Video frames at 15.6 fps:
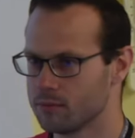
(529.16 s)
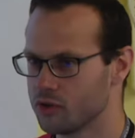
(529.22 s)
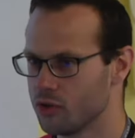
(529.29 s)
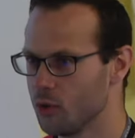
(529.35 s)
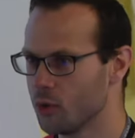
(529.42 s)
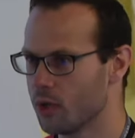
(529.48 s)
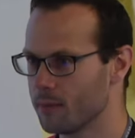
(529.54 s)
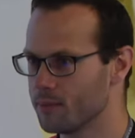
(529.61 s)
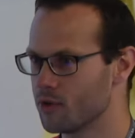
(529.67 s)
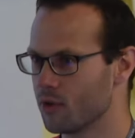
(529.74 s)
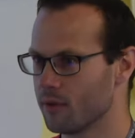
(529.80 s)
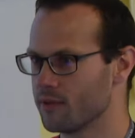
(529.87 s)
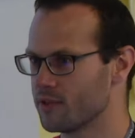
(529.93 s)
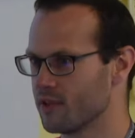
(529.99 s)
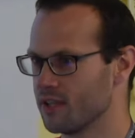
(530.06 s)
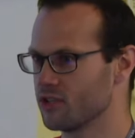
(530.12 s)
So you can observe
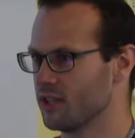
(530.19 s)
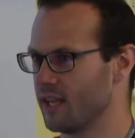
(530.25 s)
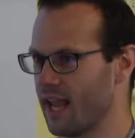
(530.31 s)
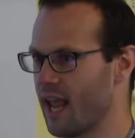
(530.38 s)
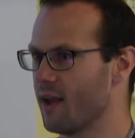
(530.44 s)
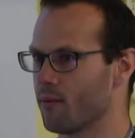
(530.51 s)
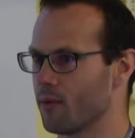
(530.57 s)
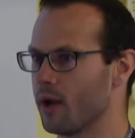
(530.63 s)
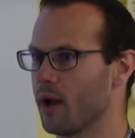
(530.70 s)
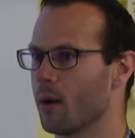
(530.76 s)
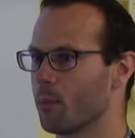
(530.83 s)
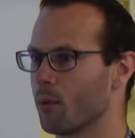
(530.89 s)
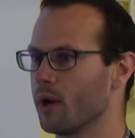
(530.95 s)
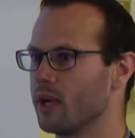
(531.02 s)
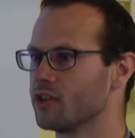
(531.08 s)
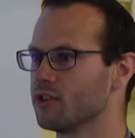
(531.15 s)
essentially every
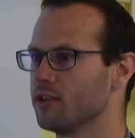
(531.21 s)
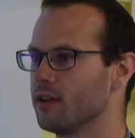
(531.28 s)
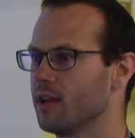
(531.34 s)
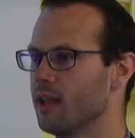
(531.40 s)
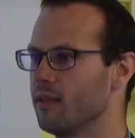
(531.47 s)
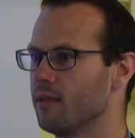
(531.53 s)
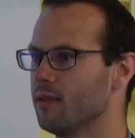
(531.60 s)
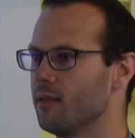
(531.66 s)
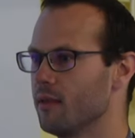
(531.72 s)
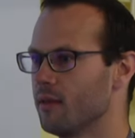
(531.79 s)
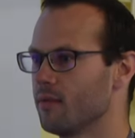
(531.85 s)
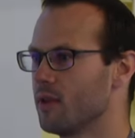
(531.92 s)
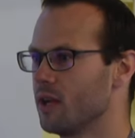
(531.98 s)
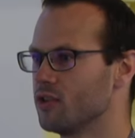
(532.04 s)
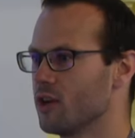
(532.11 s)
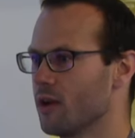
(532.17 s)
operation in,
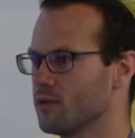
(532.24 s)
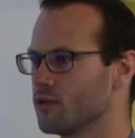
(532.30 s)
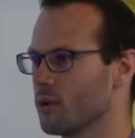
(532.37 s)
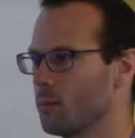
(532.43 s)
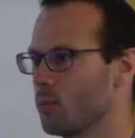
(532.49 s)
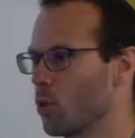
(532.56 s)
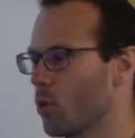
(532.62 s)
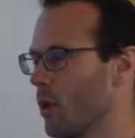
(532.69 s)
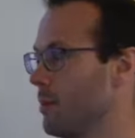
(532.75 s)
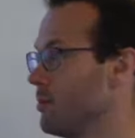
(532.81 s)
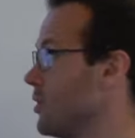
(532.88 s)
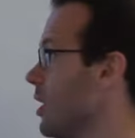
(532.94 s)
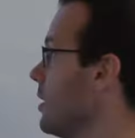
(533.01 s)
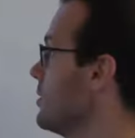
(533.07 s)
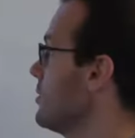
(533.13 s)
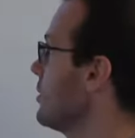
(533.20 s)
that a JavaScript program
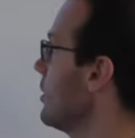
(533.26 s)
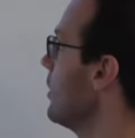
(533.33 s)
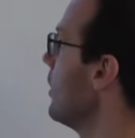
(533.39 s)
does